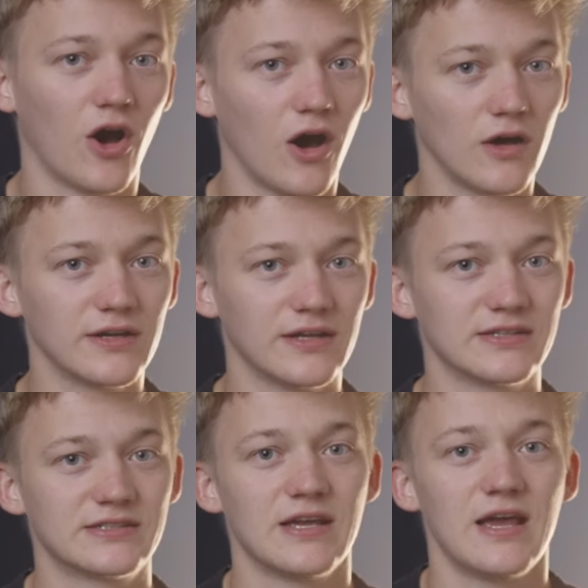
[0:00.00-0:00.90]

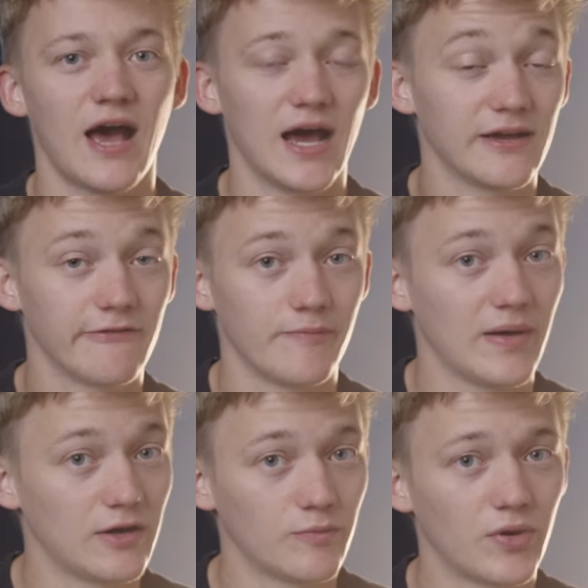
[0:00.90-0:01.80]
audience. I have a
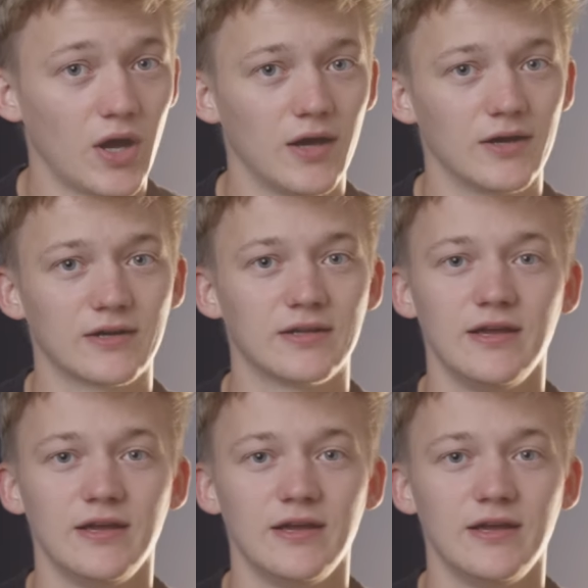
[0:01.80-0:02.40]
better product,